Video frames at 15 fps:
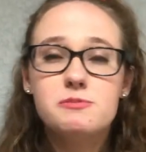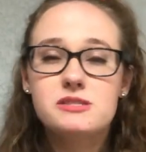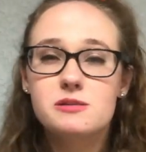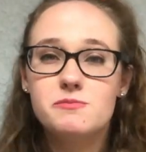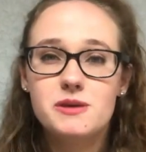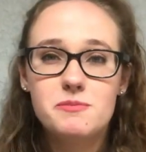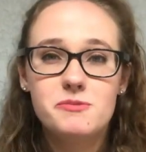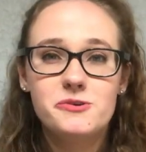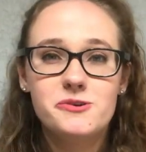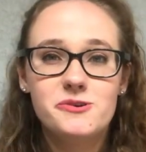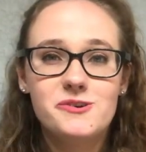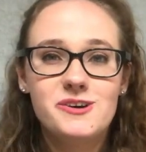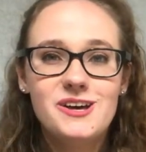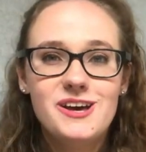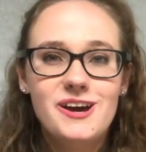Some
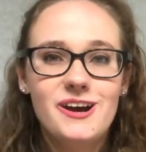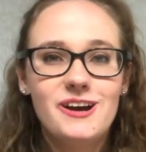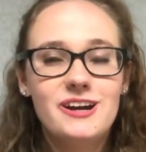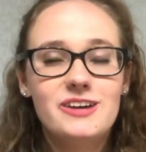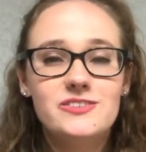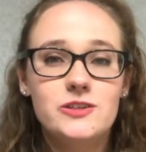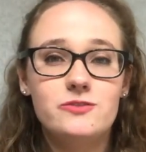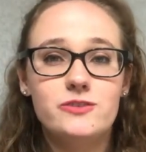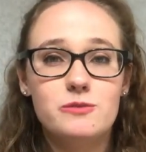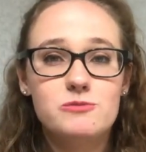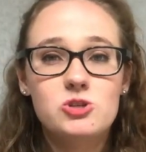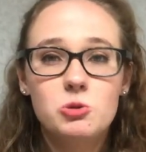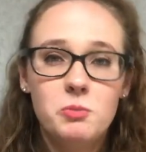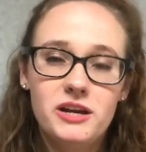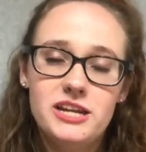people are coming from
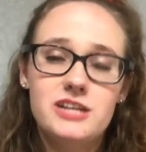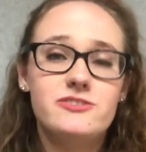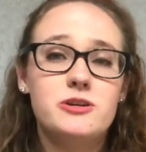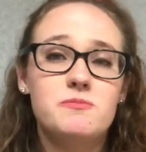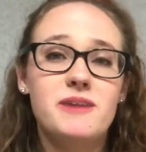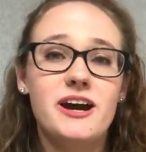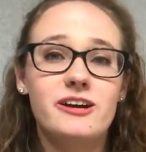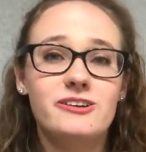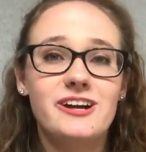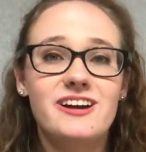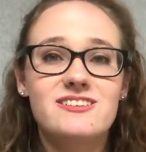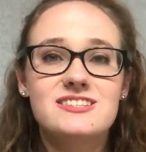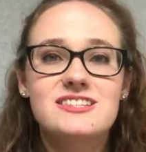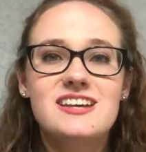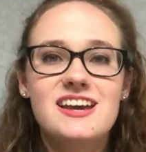so many different
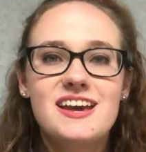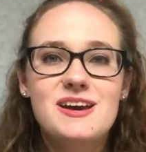backgrounds,